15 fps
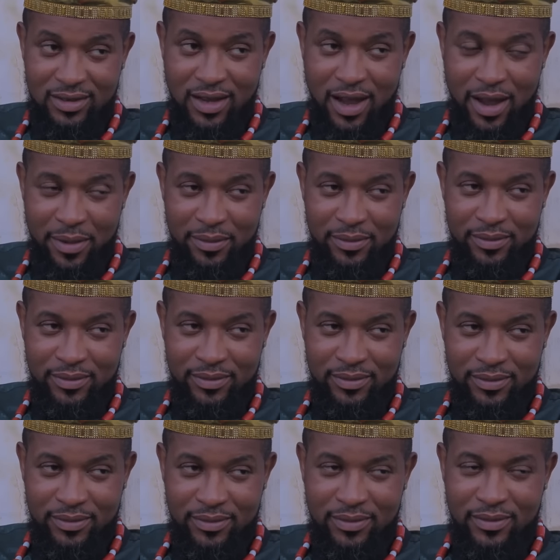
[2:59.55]
time,
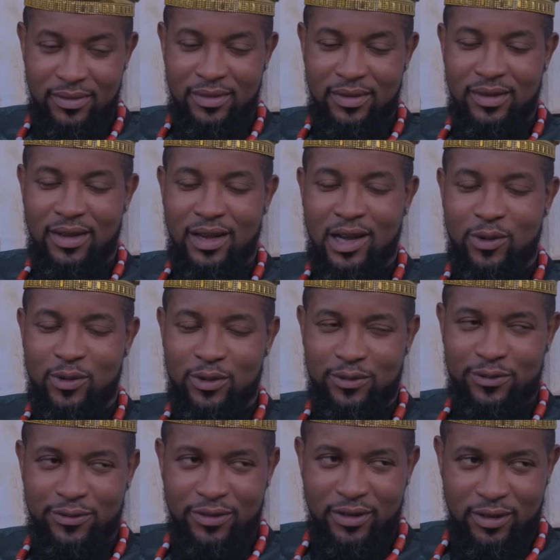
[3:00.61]
I will
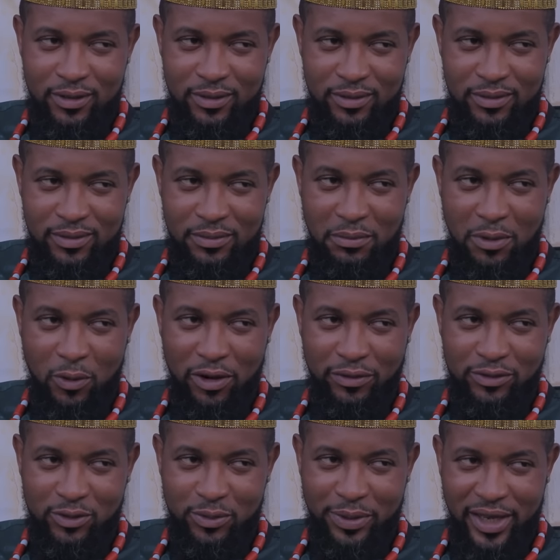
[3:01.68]
unveil my wife
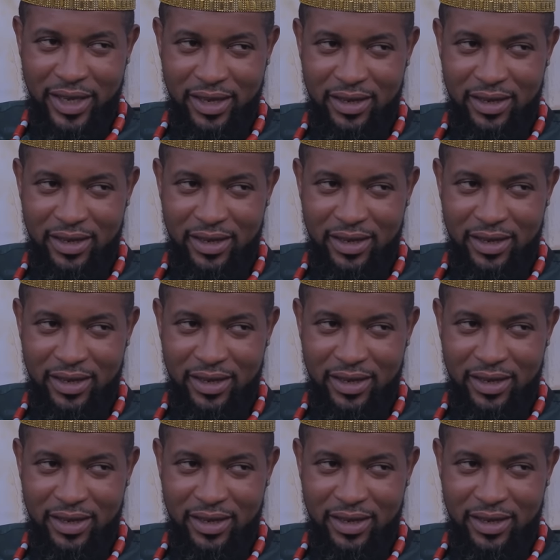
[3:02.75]
to be.